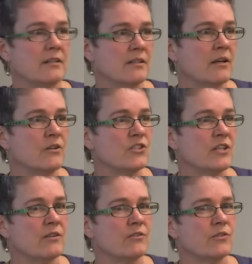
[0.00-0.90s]

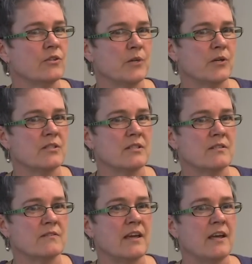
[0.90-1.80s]
negotiate through the process
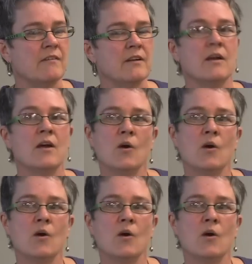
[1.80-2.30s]
of caring.